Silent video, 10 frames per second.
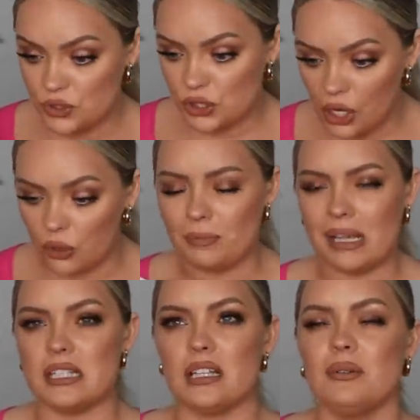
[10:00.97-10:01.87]
So
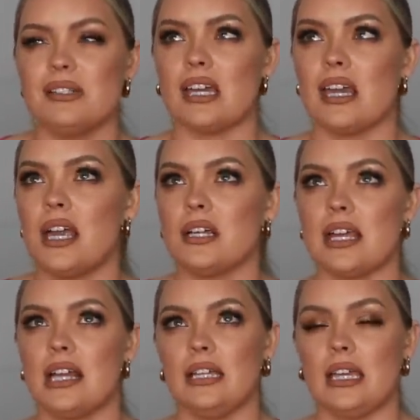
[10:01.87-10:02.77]
basically what skincare
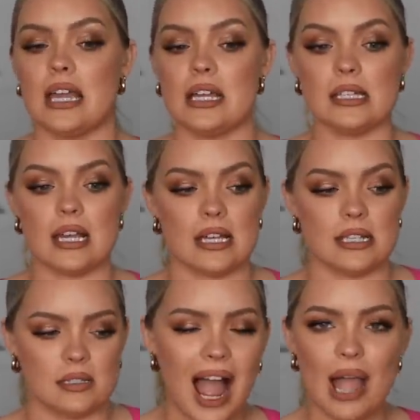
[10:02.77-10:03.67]
cycling is,
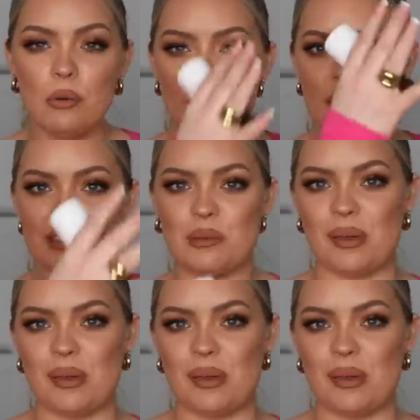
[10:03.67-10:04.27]
is I will put the